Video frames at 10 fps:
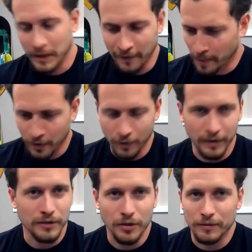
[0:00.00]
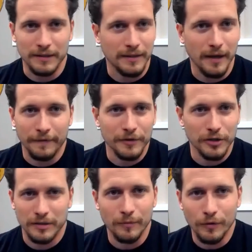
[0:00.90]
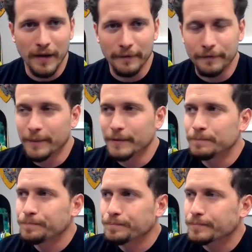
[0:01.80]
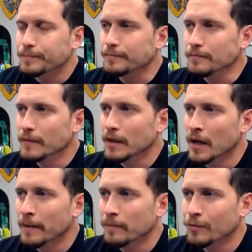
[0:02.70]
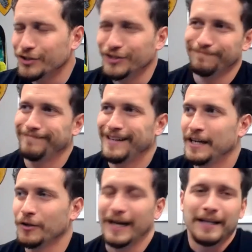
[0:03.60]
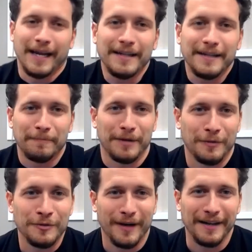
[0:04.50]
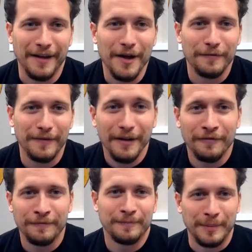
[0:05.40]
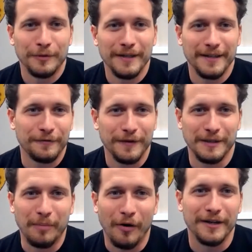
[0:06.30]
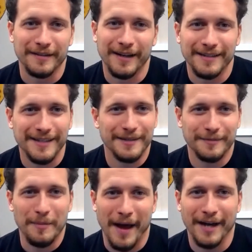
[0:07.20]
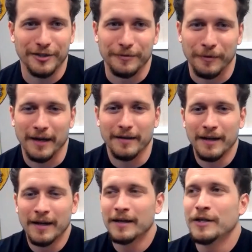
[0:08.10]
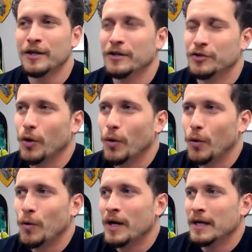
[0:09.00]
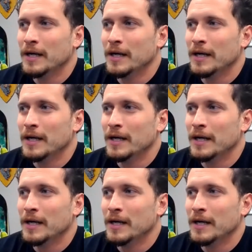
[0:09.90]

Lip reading: Gave up on all the consulting stuff and just moved on from it. Which look, I liked it, but it wasn't what I loved. I love building and fixing parking lots. That's my passion, right? So